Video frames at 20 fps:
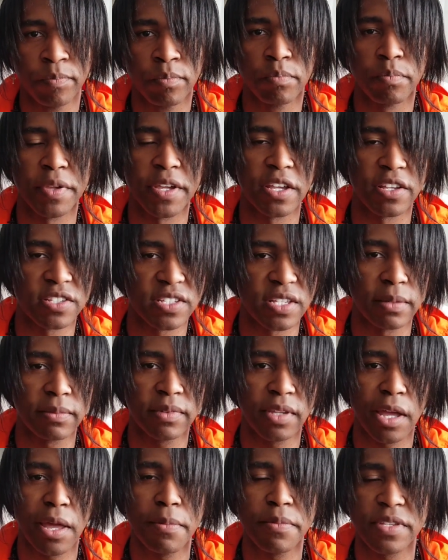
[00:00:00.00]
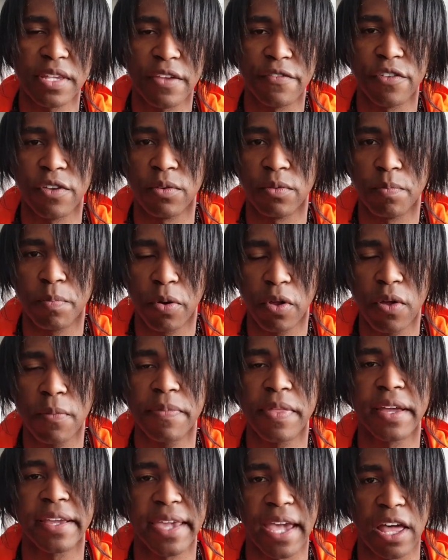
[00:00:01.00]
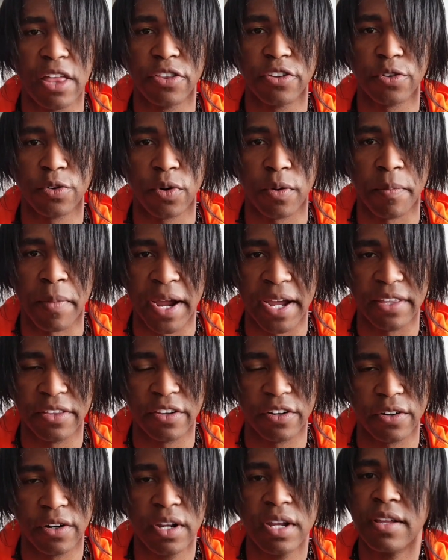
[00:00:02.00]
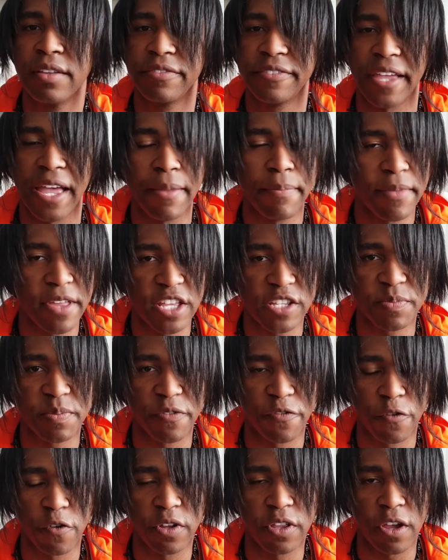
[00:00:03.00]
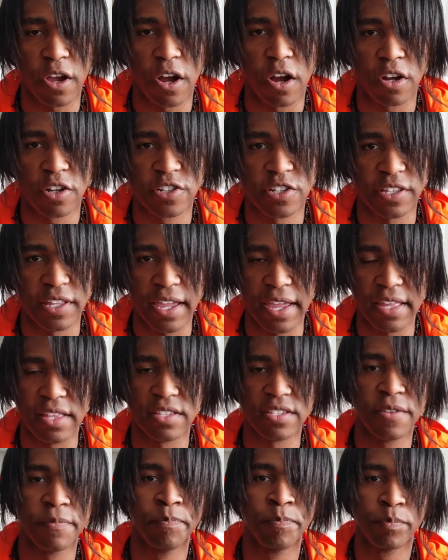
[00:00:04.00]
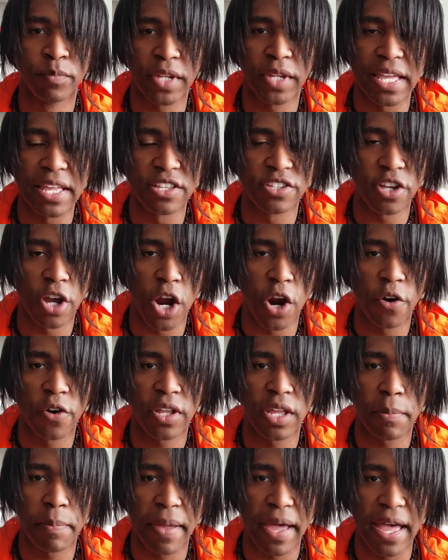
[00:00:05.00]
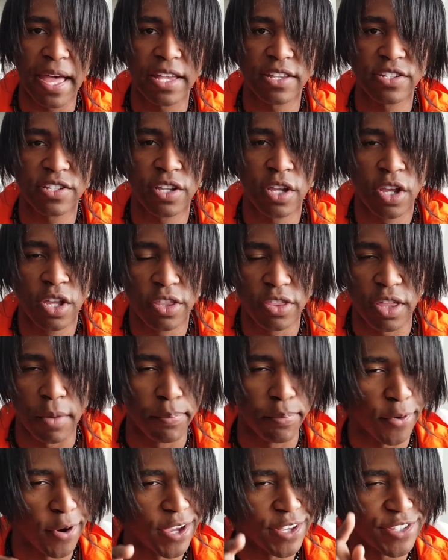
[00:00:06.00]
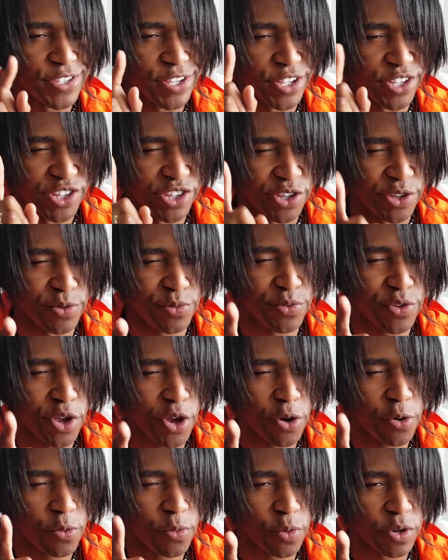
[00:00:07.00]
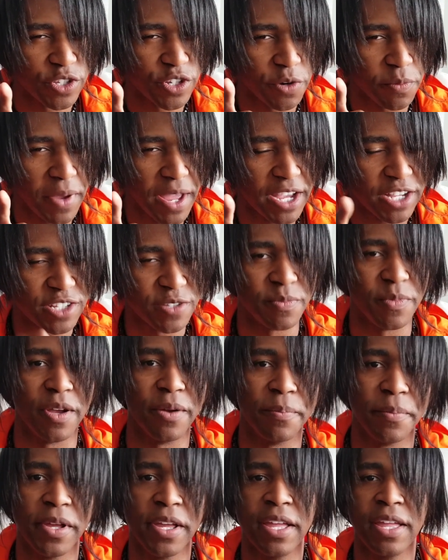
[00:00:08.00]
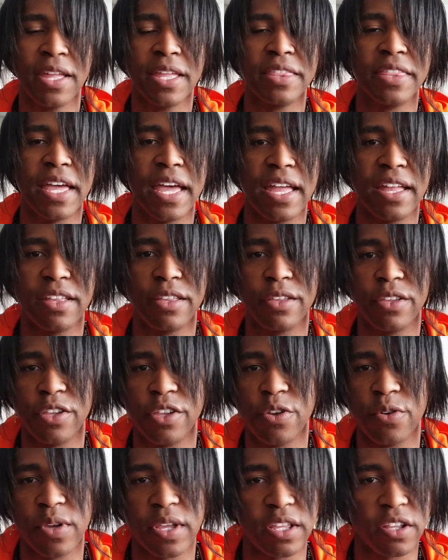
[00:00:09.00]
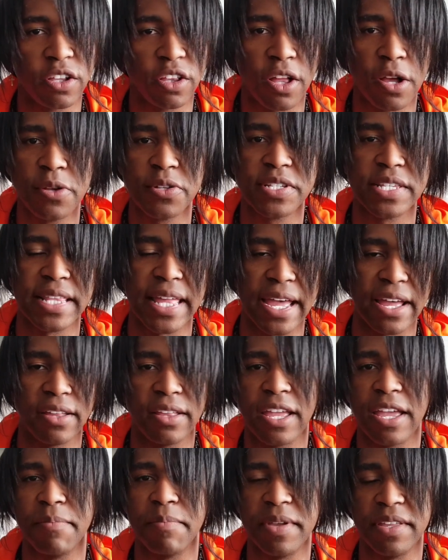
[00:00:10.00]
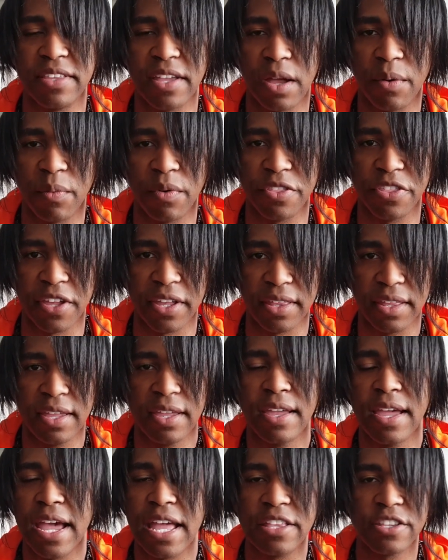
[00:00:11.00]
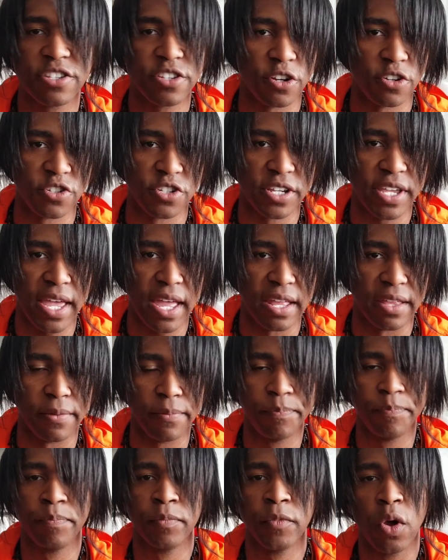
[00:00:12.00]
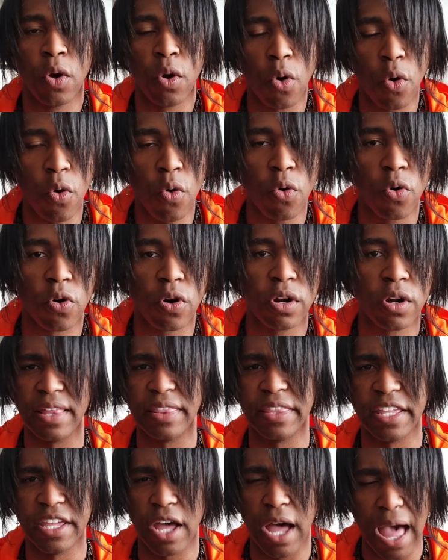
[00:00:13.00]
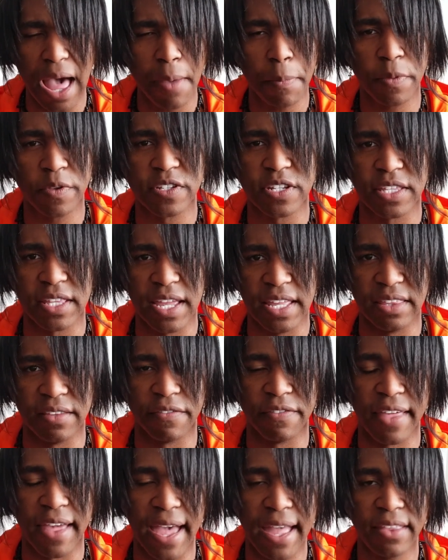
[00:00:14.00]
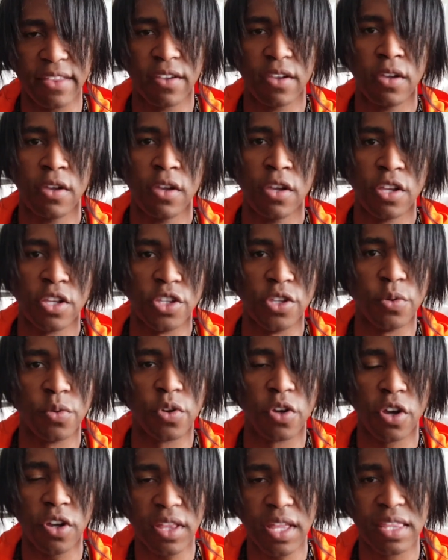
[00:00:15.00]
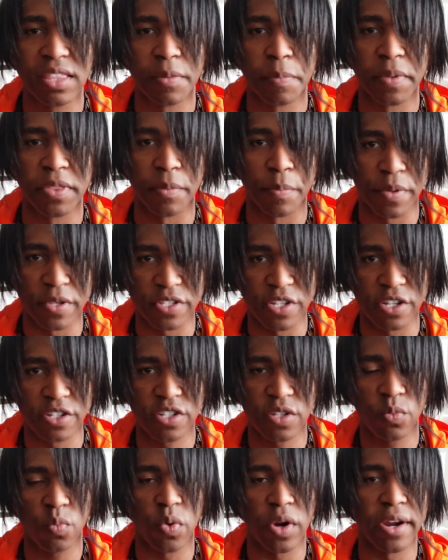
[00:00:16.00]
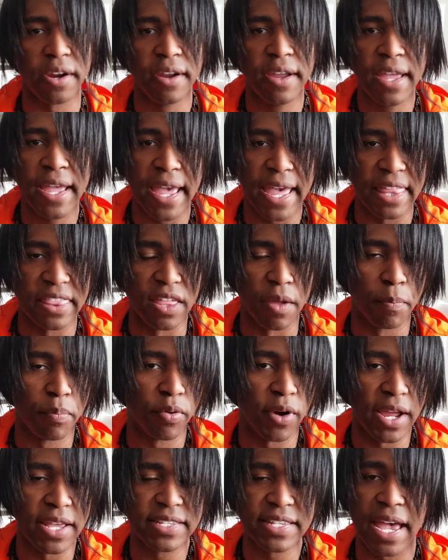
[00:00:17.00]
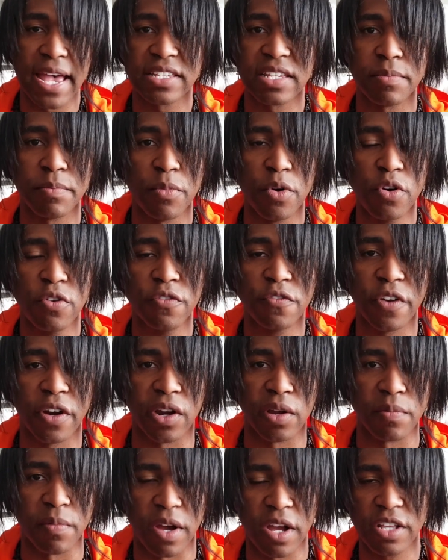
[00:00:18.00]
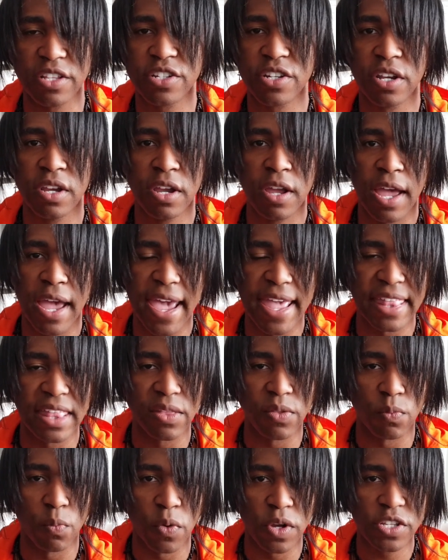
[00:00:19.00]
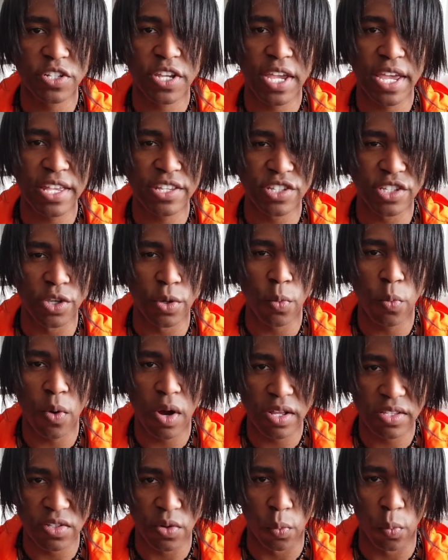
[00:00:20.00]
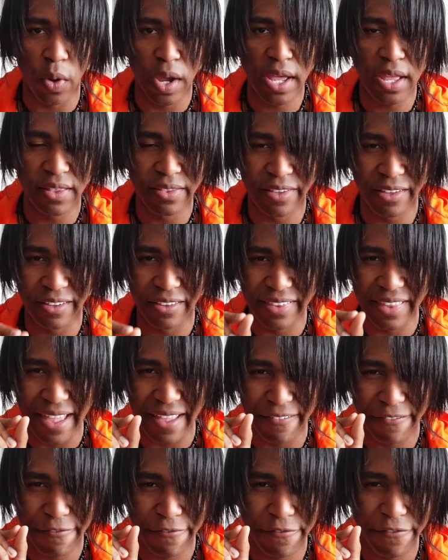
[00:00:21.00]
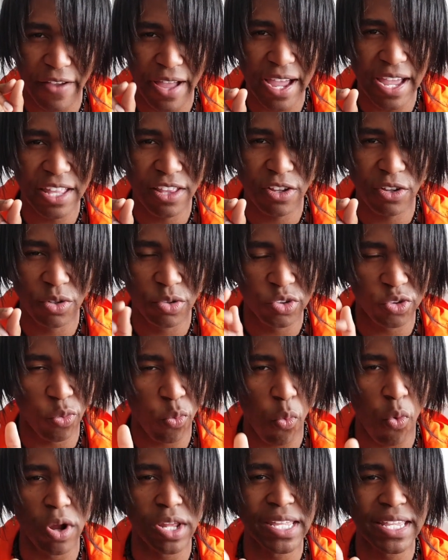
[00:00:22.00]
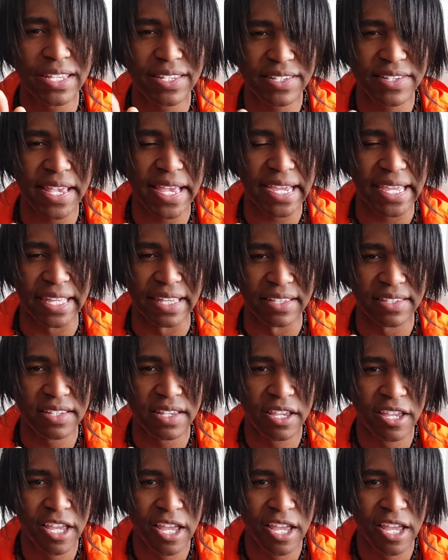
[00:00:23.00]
because sometimes if you pull up that calendar reminder 10 minutes before the auction ends and it's already past the price that you know was your maximum, then you can close it out and be done with it and search again. Or on the opposite end of that, you could end up in a position where the price hasn't moved very much, in which case you want to wait until that final 20 seconds